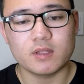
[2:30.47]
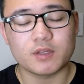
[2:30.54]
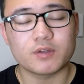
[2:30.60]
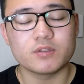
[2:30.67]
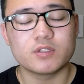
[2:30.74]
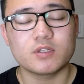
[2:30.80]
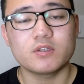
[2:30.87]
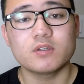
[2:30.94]
then
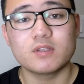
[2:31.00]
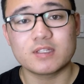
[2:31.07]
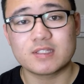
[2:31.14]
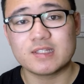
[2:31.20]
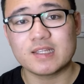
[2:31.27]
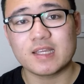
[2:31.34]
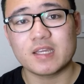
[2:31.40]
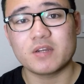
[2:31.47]
consider
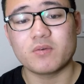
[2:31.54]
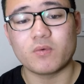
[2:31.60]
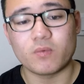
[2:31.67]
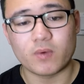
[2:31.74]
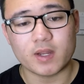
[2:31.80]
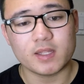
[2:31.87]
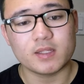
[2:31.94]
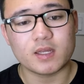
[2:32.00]
listening in
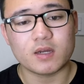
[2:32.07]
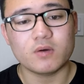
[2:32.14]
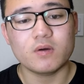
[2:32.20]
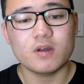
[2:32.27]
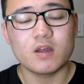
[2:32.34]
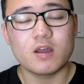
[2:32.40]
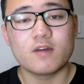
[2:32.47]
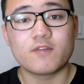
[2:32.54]
right now
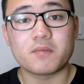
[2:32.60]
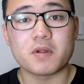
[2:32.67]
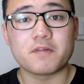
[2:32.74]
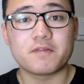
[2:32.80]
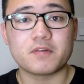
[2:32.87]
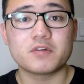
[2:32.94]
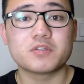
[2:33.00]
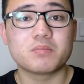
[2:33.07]
for my
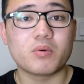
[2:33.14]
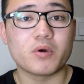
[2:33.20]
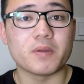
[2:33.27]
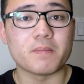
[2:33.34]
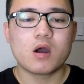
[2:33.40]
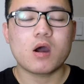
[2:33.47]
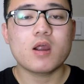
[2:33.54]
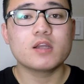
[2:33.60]
first
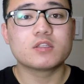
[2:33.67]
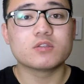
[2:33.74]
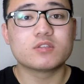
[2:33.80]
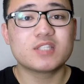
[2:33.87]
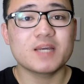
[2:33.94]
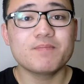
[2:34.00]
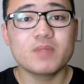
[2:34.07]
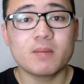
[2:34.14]
point. Alright, so
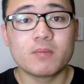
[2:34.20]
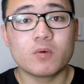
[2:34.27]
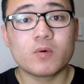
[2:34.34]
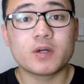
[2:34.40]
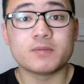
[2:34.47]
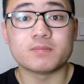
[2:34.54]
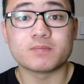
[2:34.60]
tip number 1.